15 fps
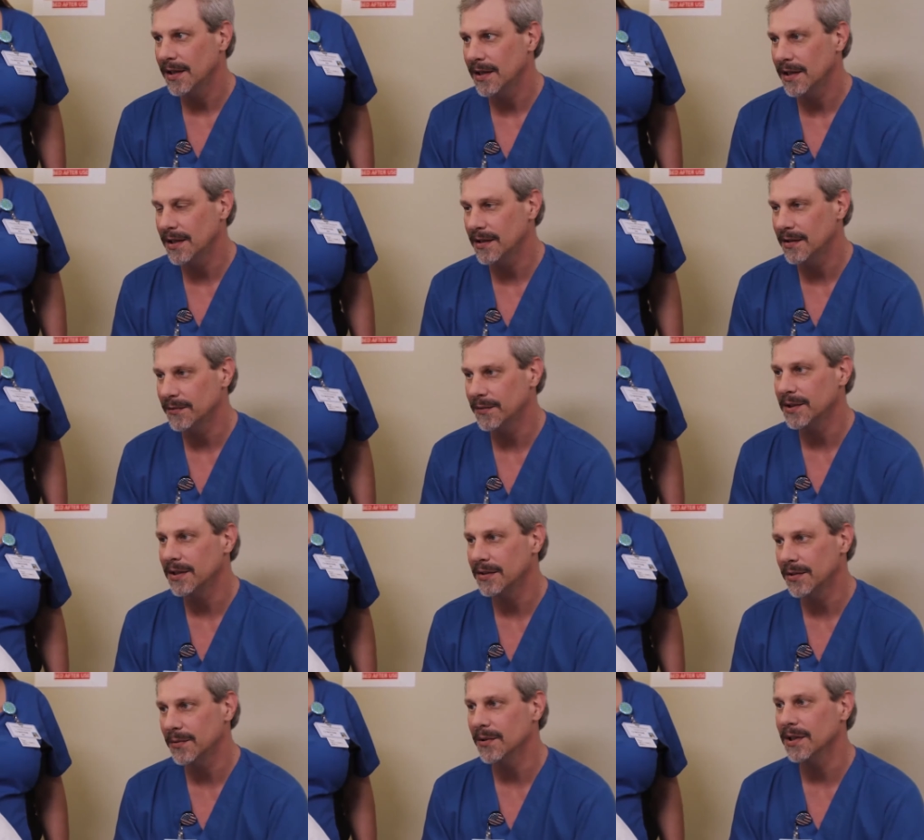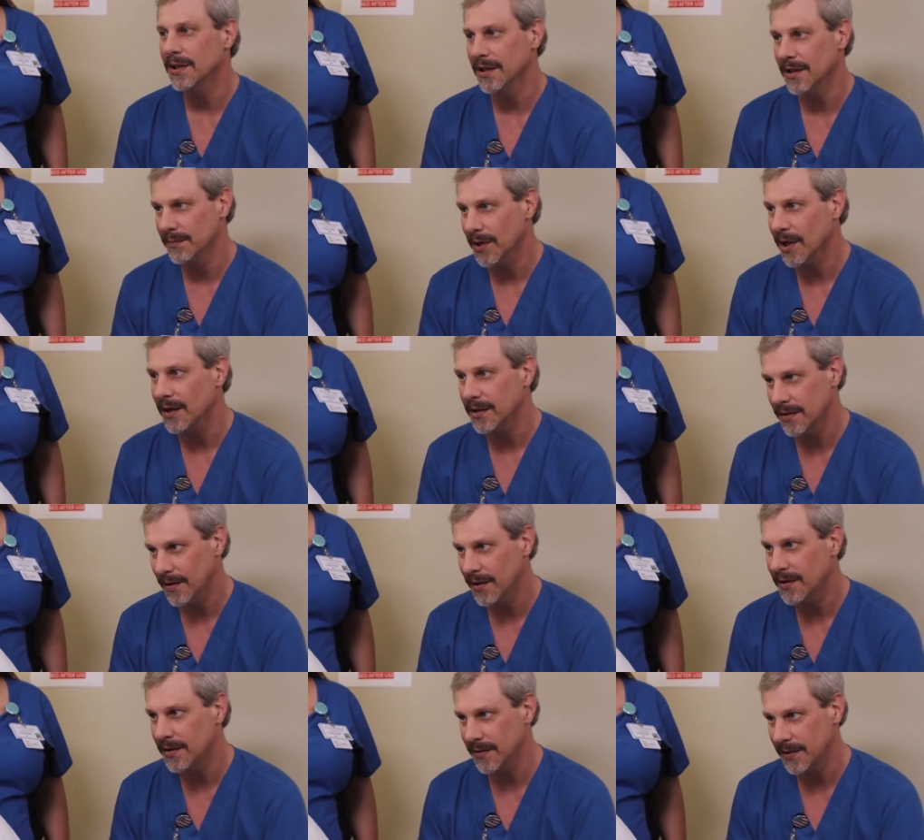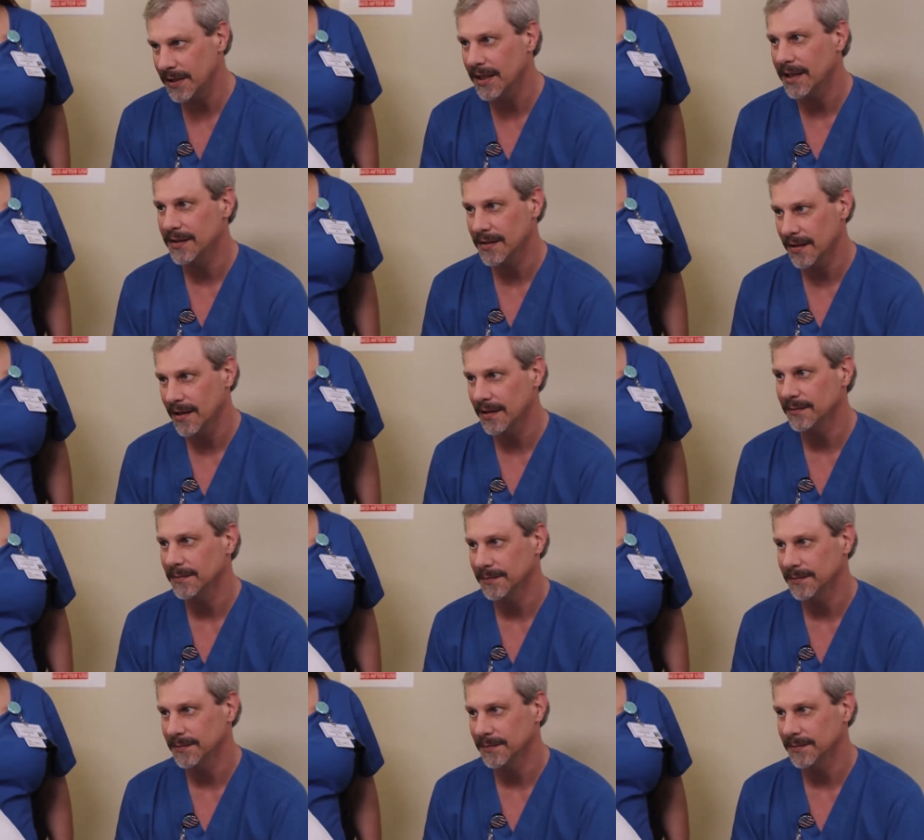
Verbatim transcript: and if we need to, we're gonna unblock your artery at that time.